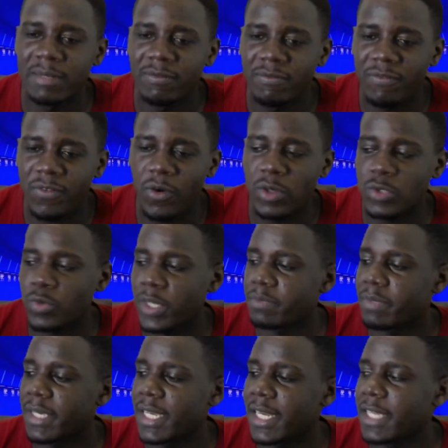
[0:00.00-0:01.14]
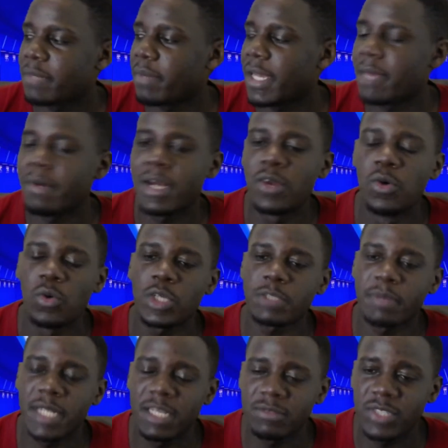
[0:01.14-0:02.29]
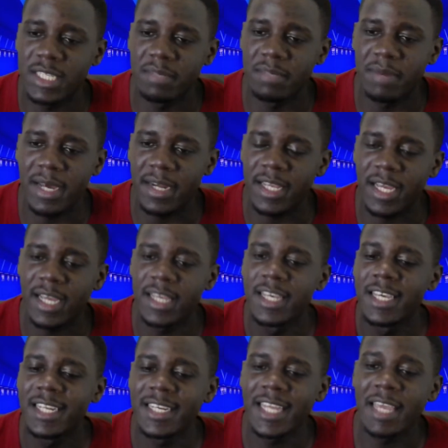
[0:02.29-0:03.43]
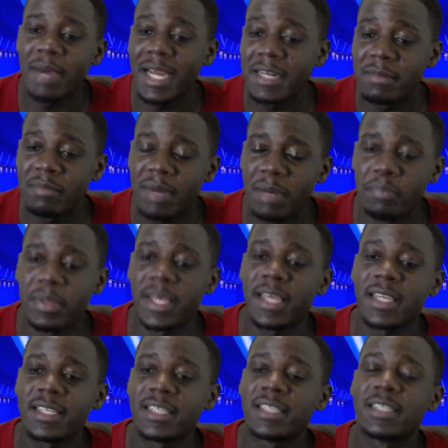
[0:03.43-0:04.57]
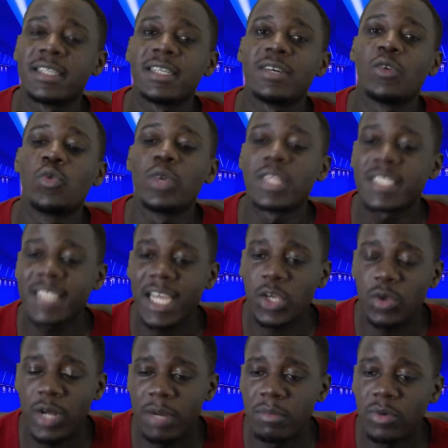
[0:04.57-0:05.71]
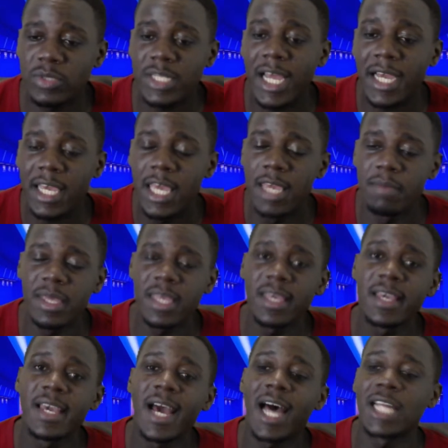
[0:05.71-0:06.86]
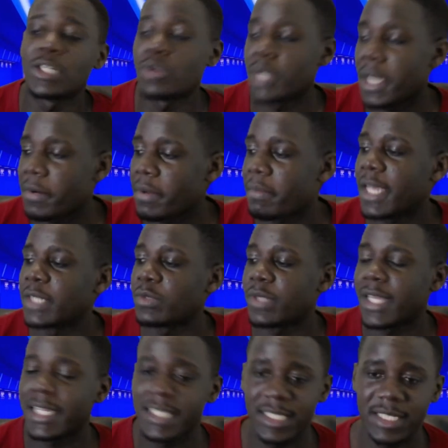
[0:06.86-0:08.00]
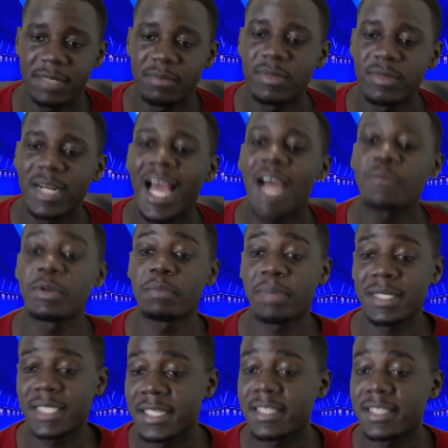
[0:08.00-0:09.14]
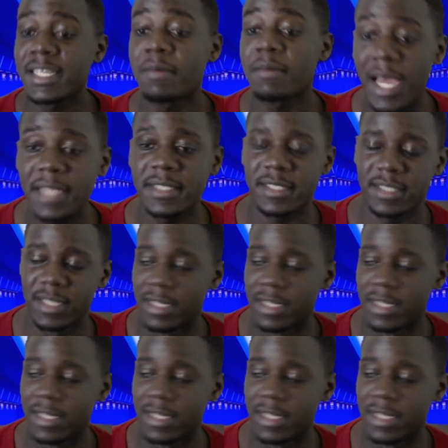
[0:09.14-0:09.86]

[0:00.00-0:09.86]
front-wise being led by a man who goes by names of Di Maria, Neymar and Mbappe, with Sergio Ramos, Hakimi, and Donnarumma into their team, 100% they are right.